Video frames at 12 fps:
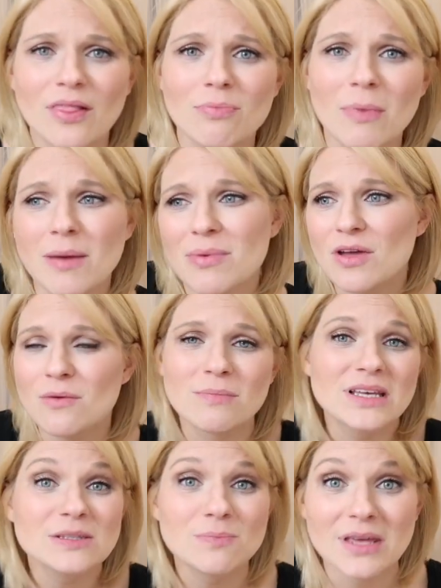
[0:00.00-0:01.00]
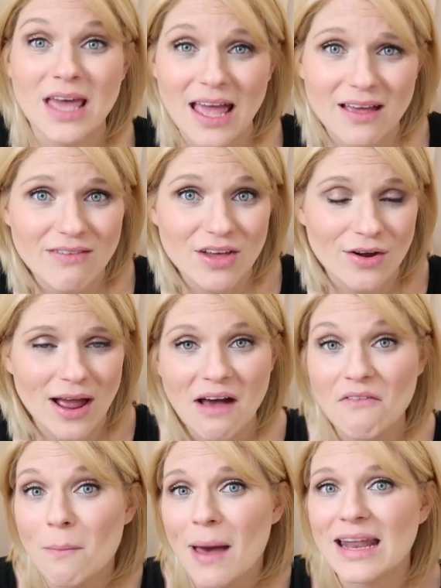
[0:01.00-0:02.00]
and maybe they're misbehaving or
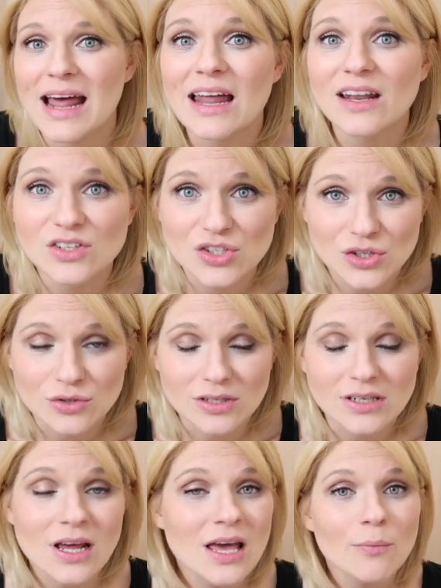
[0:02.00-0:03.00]
have a bad attitude, and